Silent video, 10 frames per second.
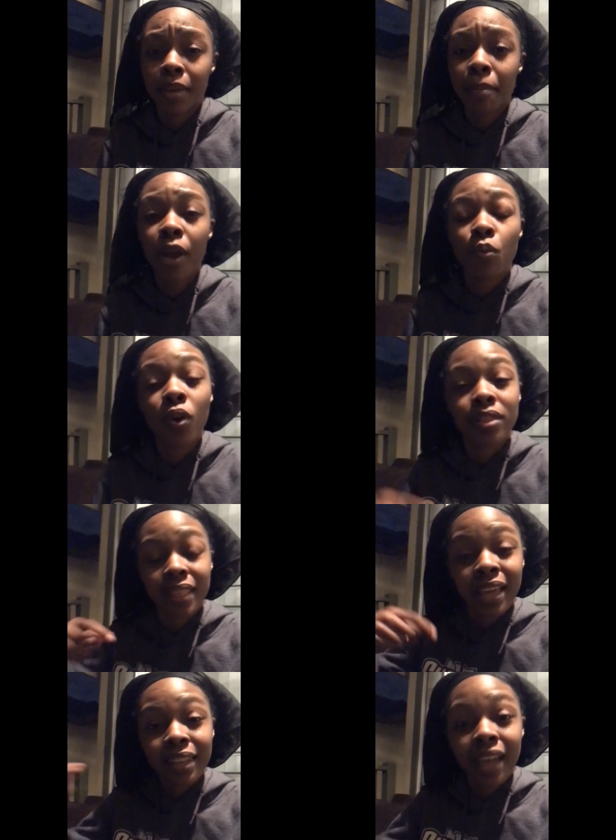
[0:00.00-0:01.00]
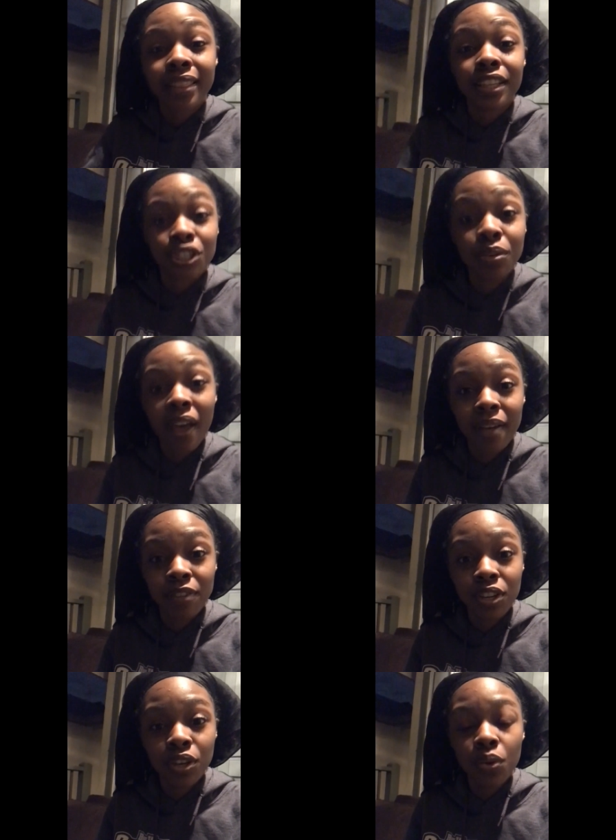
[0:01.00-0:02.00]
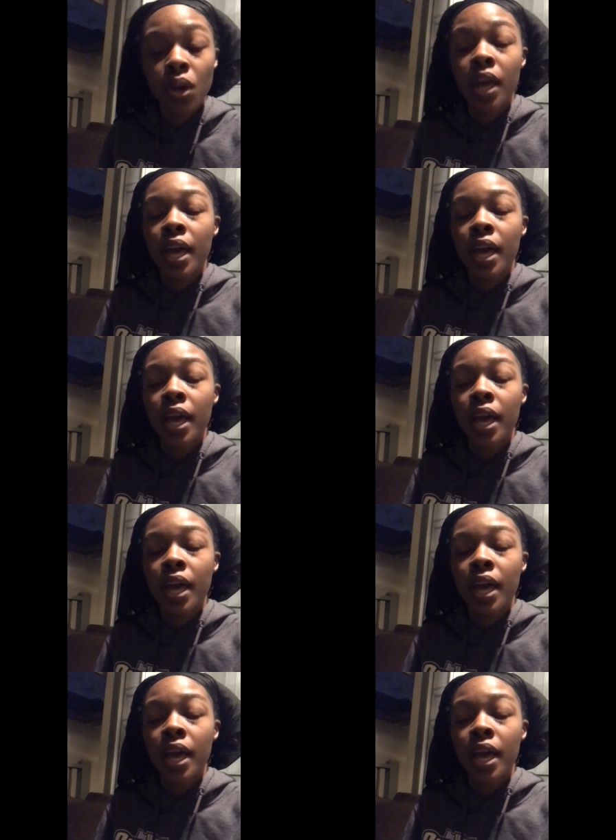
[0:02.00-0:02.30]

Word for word: they might want that light that you have in you.